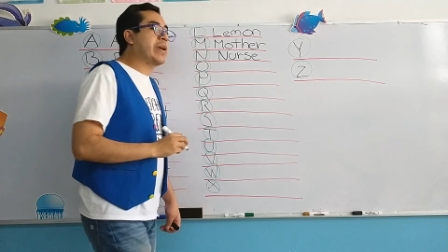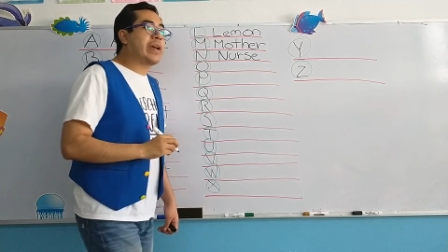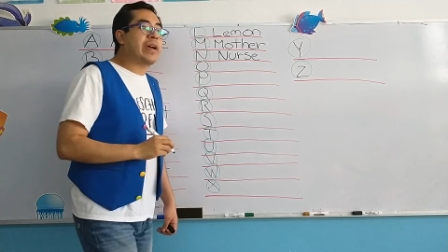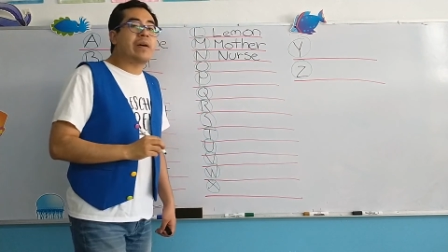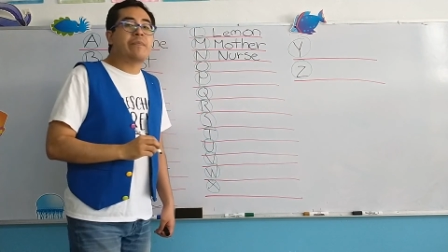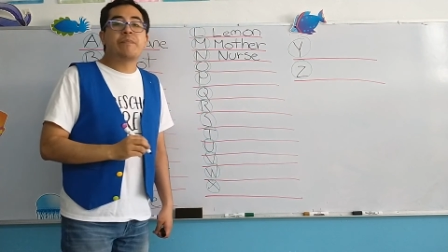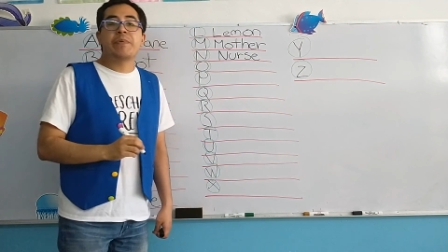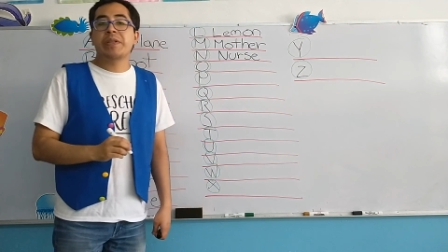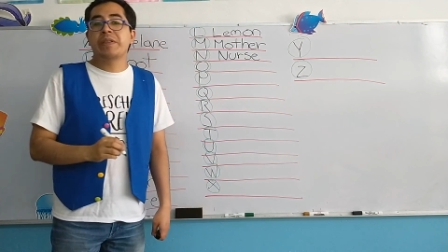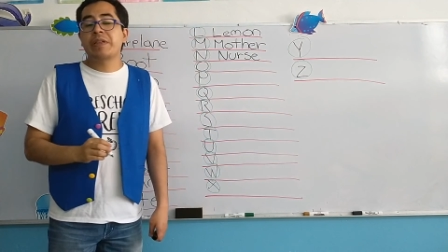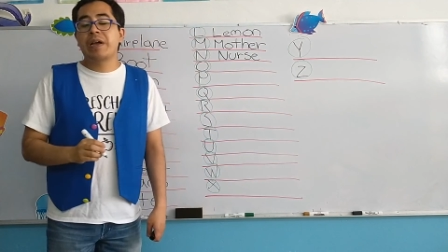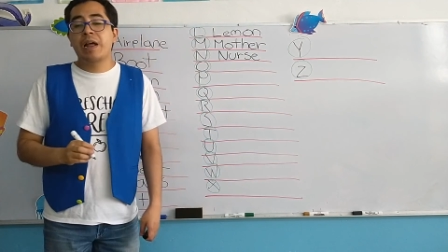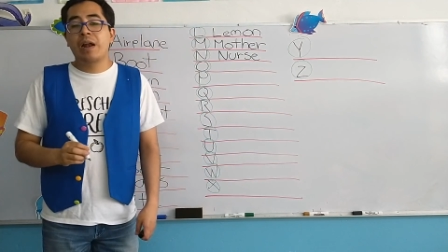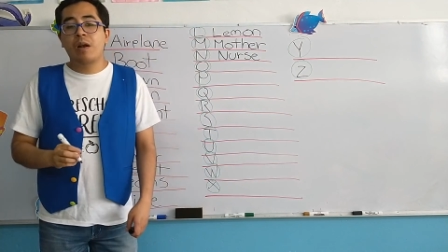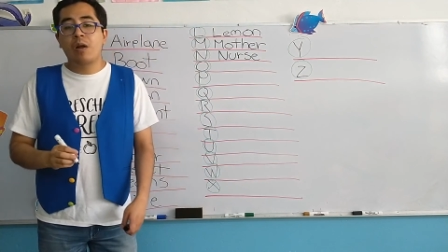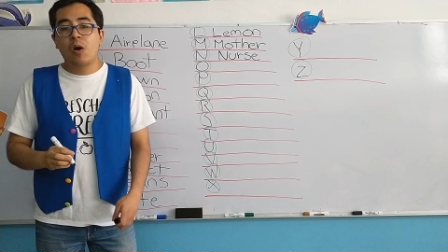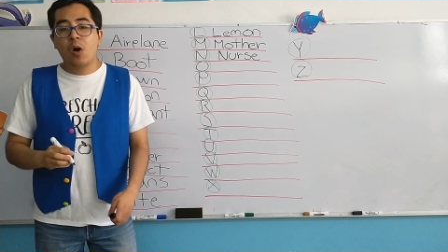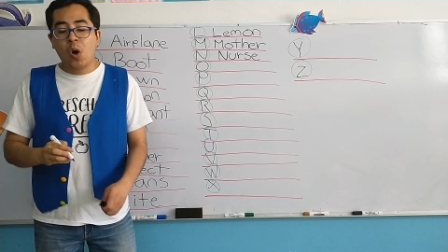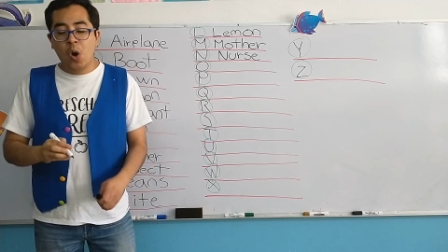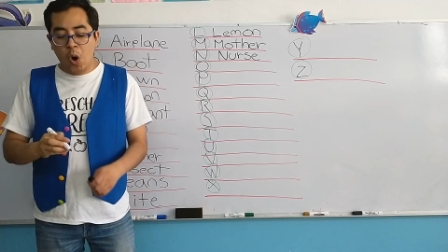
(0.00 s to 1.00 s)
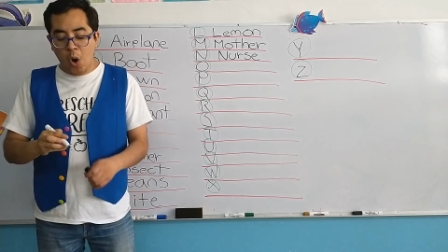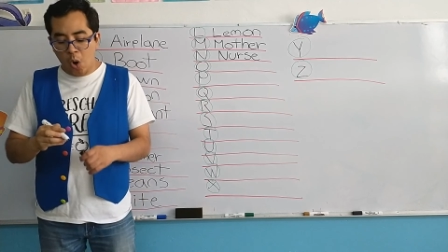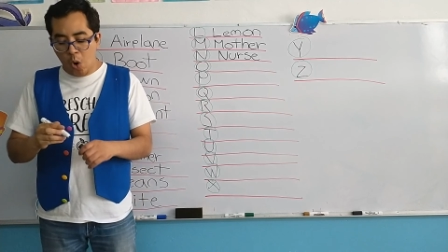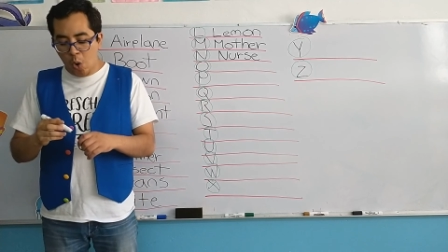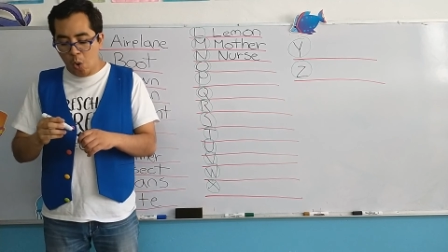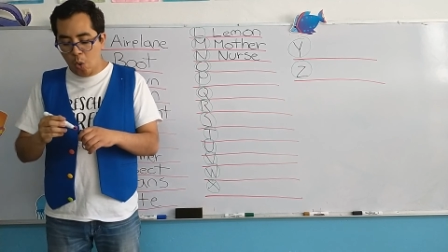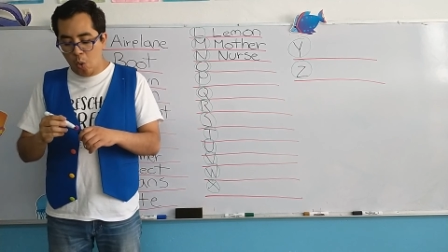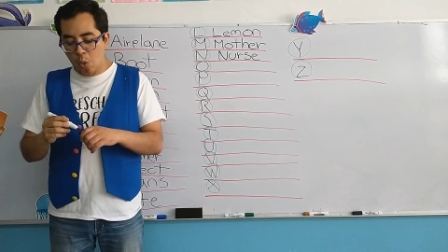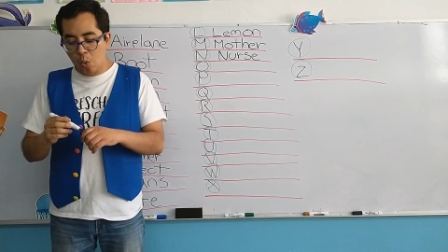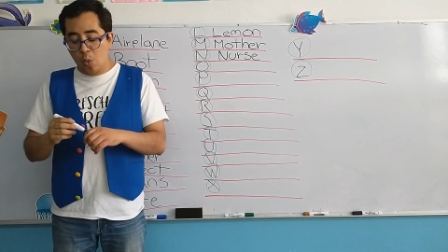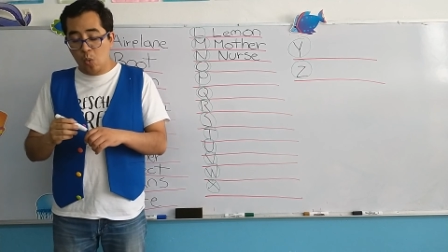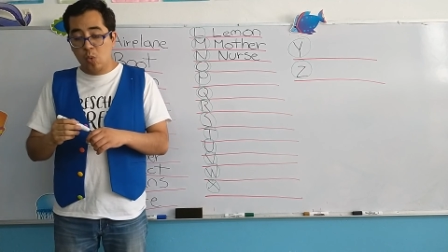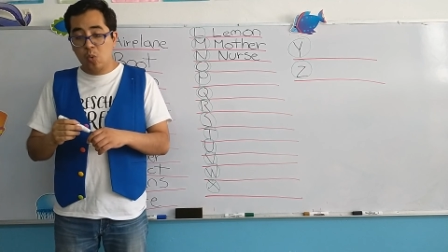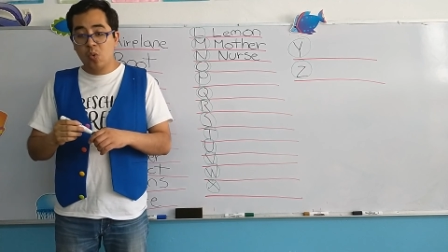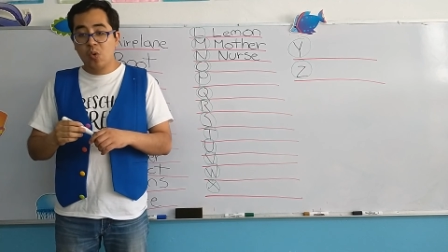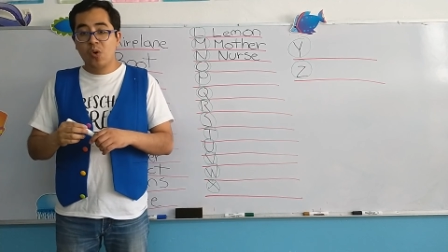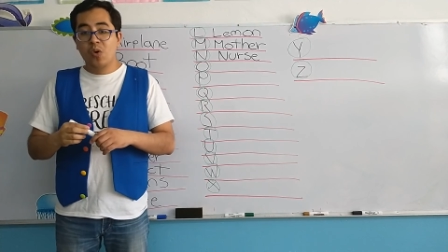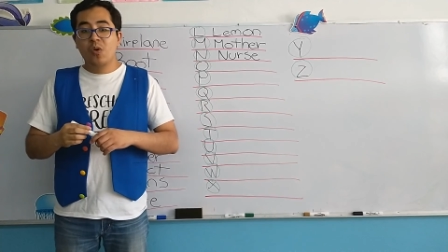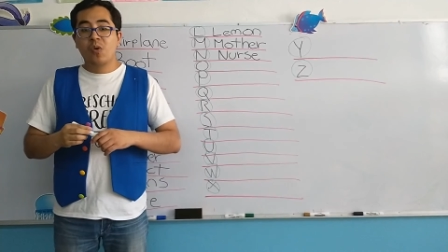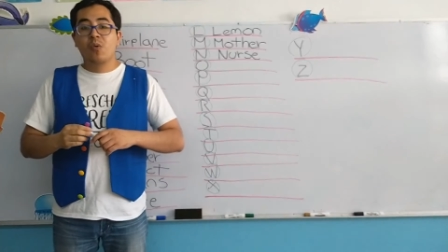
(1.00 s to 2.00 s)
the capital O,